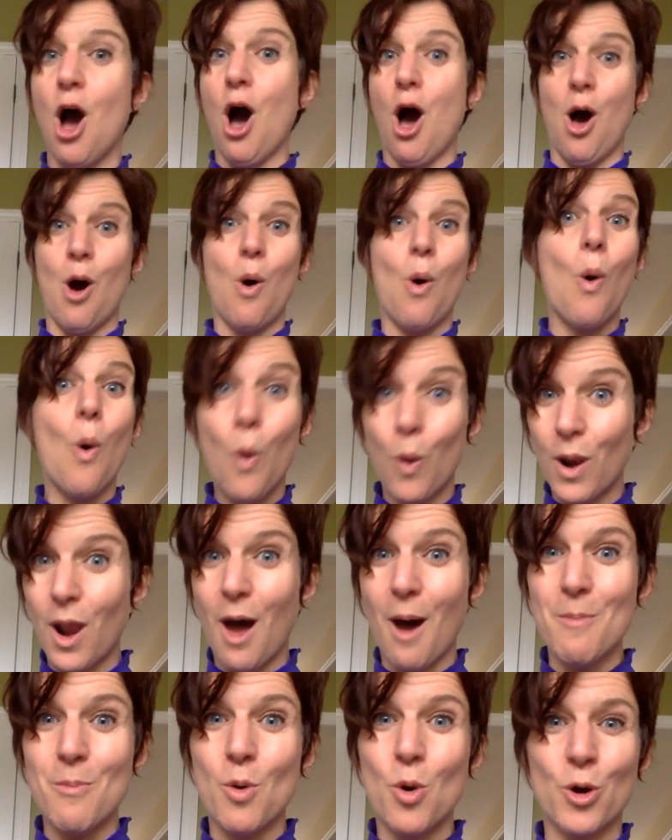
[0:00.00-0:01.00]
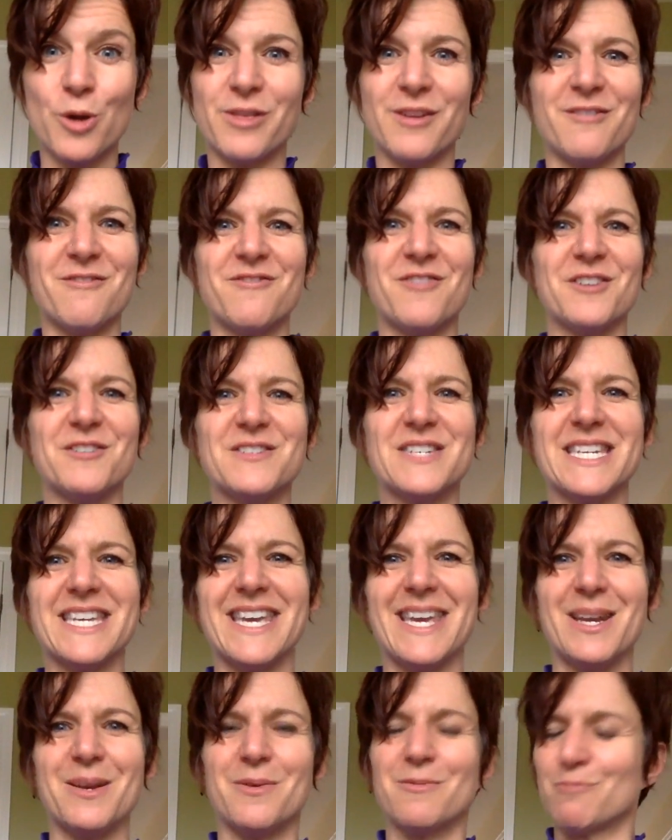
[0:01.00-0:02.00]
a whole lot more than
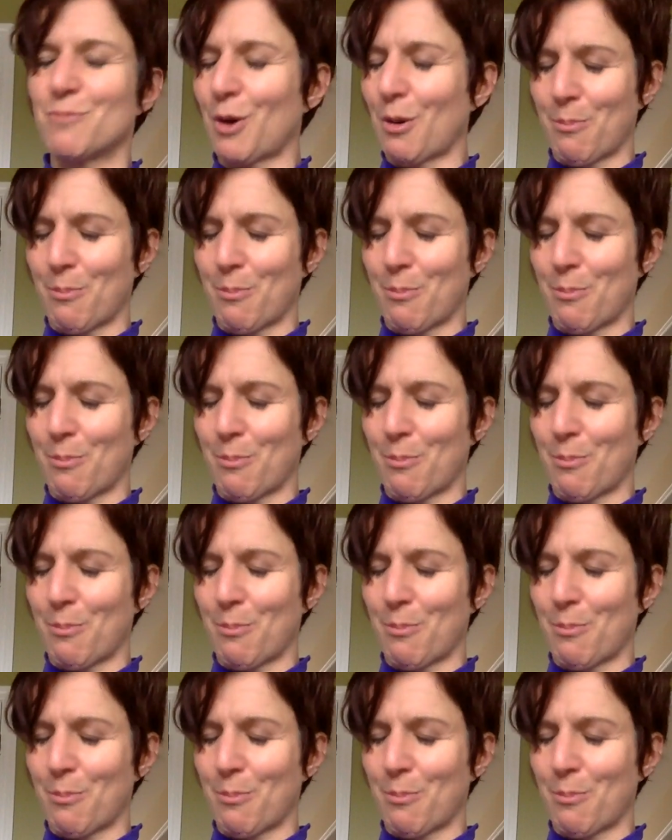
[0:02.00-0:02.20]
15.